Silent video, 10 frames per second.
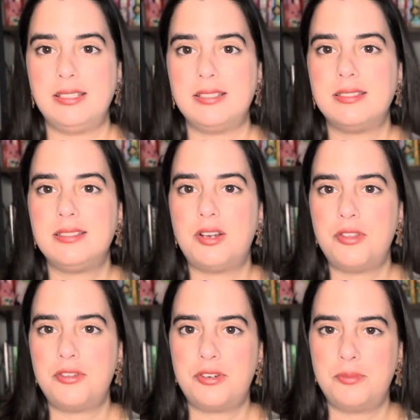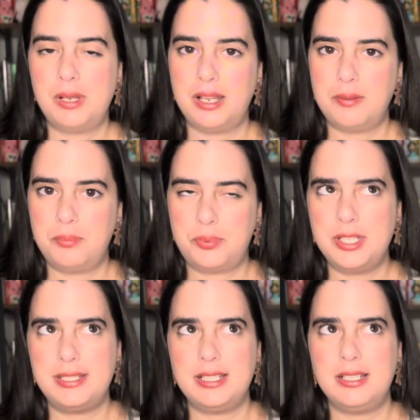This is the author of
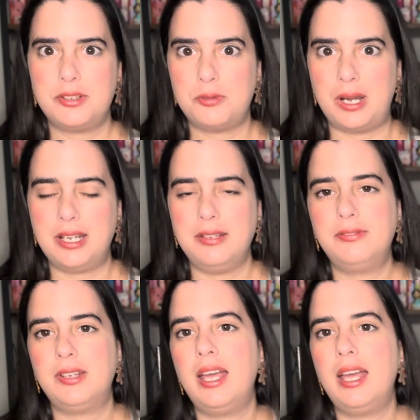Pretty Little Wife.